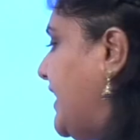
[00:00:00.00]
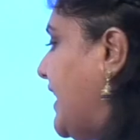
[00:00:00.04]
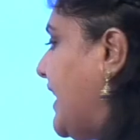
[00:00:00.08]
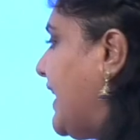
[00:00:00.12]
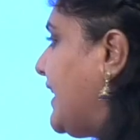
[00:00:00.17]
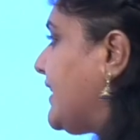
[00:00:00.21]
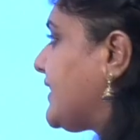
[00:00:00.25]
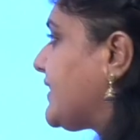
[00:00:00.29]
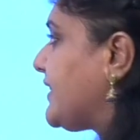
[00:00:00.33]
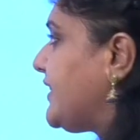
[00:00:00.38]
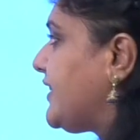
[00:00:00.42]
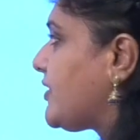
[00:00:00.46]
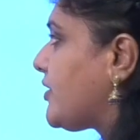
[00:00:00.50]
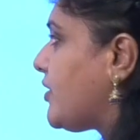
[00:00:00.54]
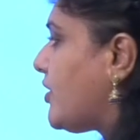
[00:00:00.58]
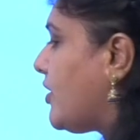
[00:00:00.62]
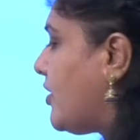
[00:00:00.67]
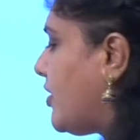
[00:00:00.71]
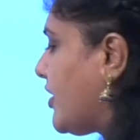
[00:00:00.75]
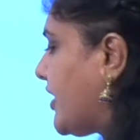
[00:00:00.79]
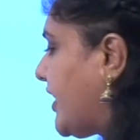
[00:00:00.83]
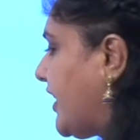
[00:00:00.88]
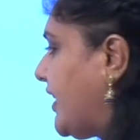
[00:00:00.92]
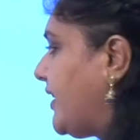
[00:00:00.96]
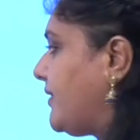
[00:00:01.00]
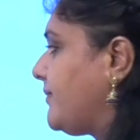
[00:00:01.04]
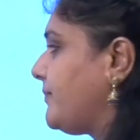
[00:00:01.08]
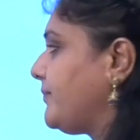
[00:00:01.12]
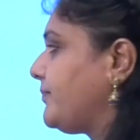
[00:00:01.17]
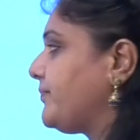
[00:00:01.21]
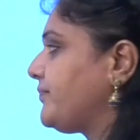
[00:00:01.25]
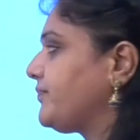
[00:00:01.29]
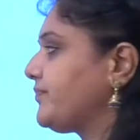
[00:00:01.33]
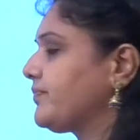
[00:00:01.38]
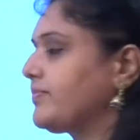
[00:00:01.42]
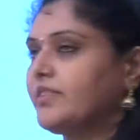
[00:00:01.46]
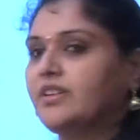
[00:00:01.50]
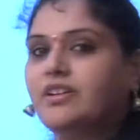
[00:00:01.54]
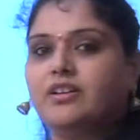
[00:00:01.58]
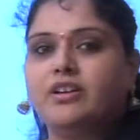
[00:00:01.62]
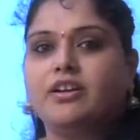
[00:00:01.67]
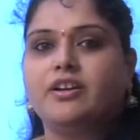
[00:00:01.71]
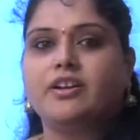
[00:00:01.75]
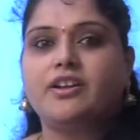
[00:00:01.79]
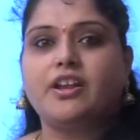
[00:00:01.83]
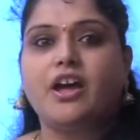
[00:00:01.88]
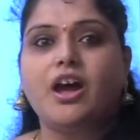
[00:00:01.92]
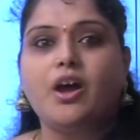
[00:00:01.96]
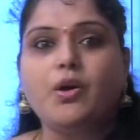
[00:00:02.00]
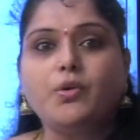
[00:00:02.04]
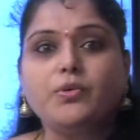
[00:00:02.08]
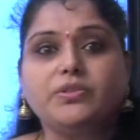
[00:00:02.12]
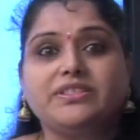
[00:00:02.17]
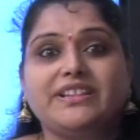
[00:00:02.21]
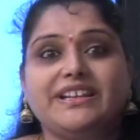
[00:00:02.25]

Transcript: I'll click OK. Now